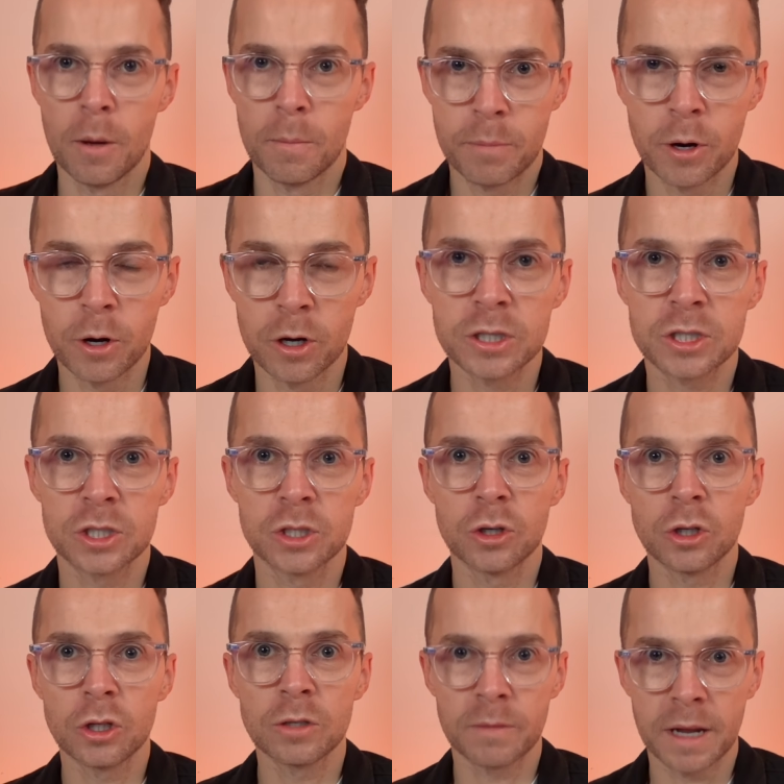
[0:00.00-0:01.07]

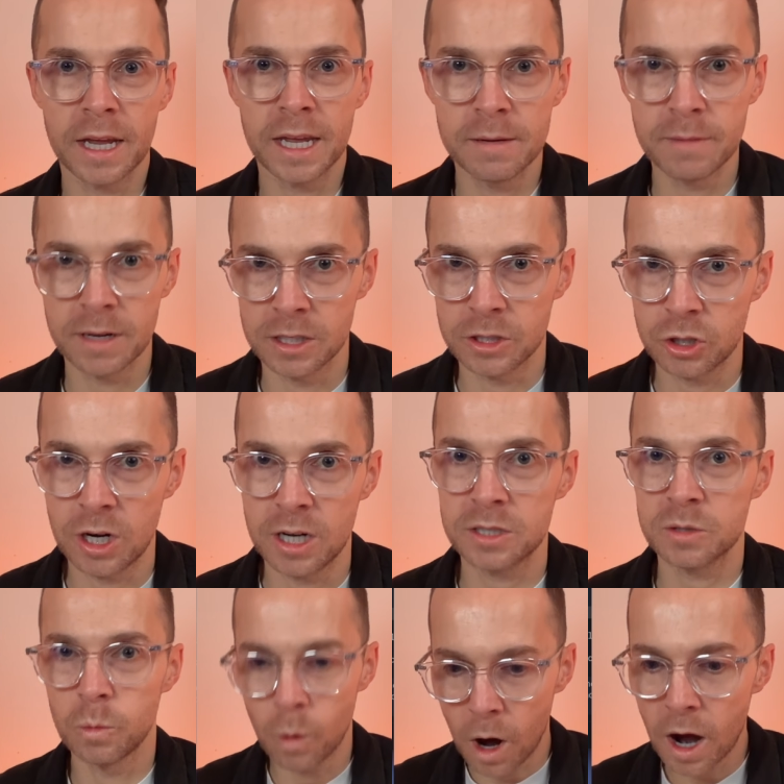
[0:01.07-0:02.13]
personal email
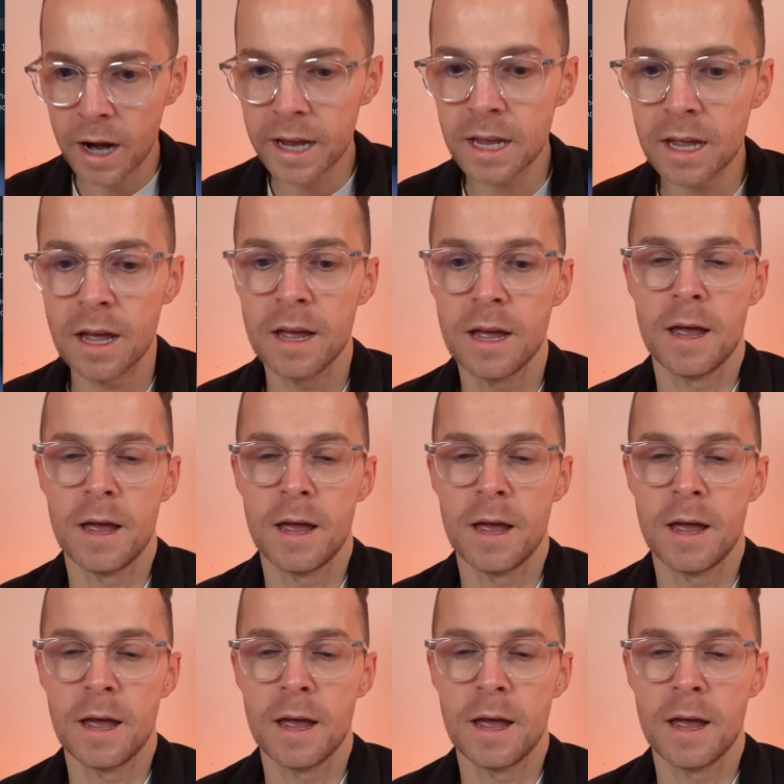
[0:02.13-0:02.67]
address. Why?